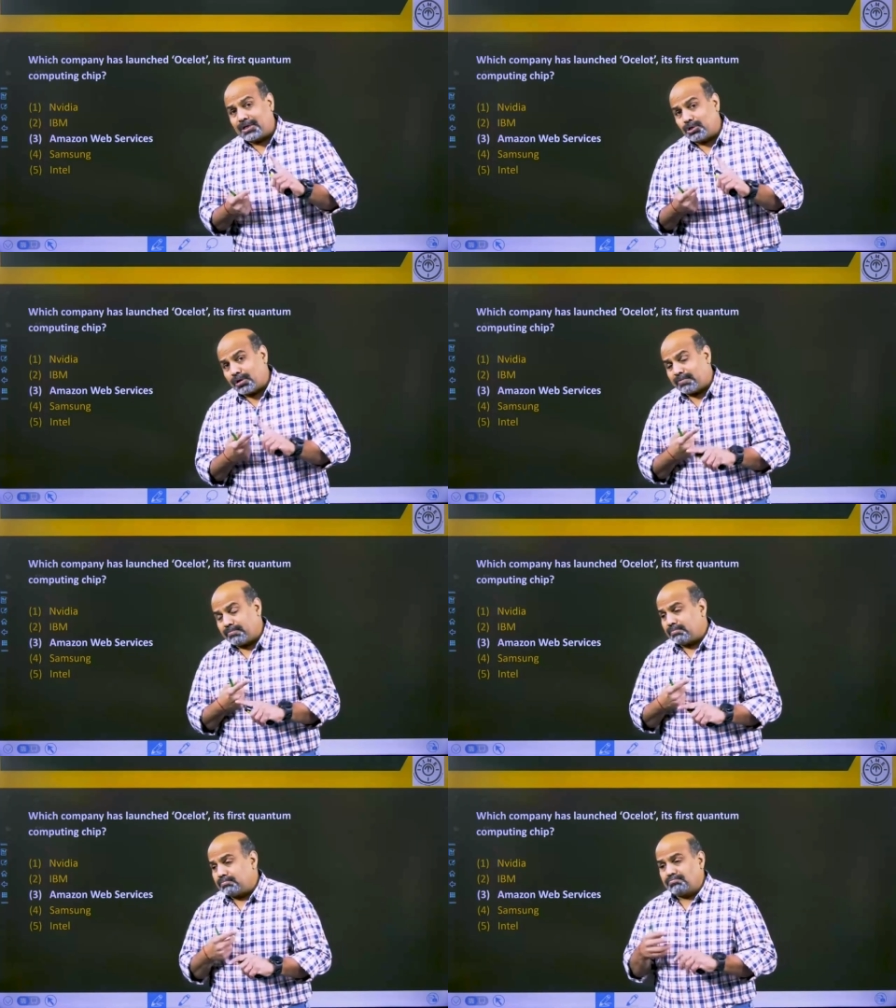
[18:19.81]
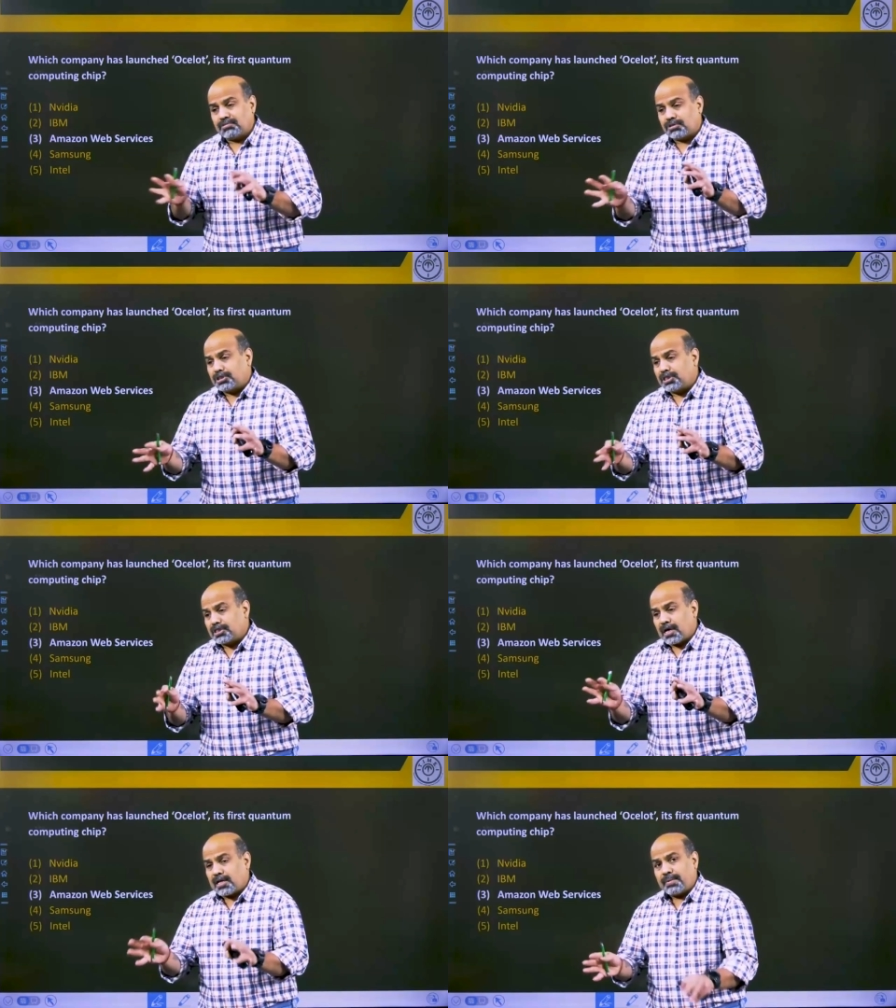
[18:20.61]
you have
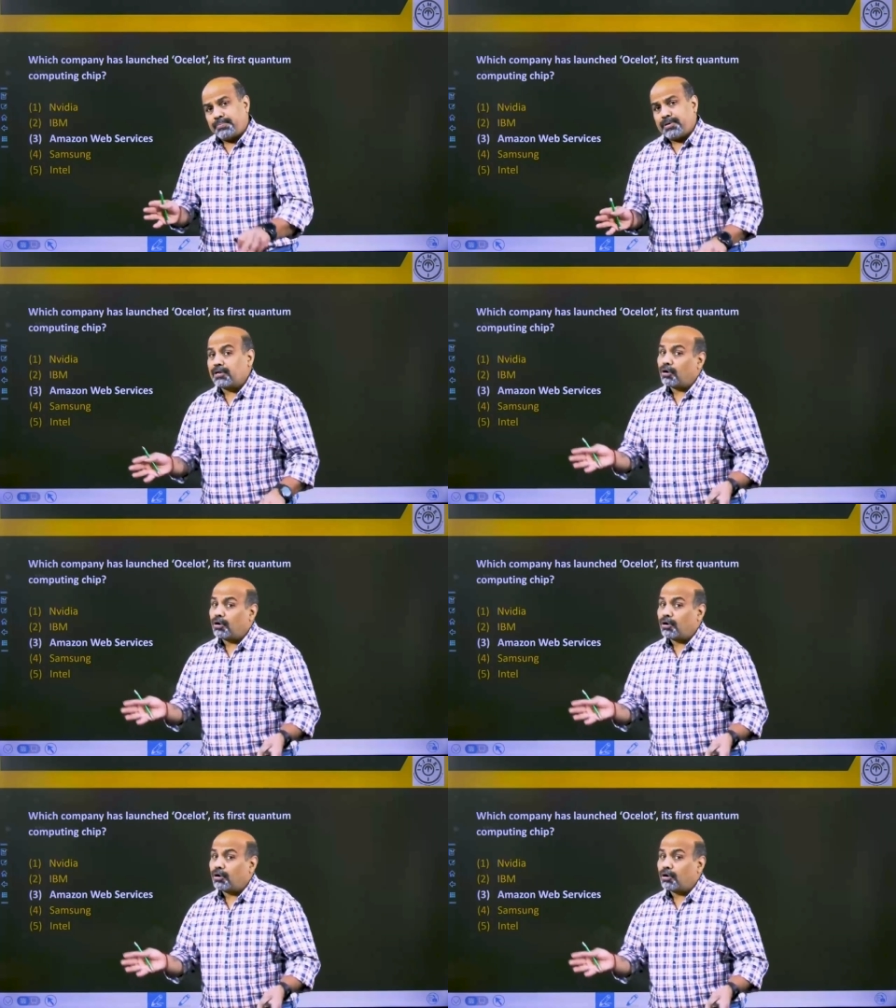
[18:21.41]
cheetah, leopard.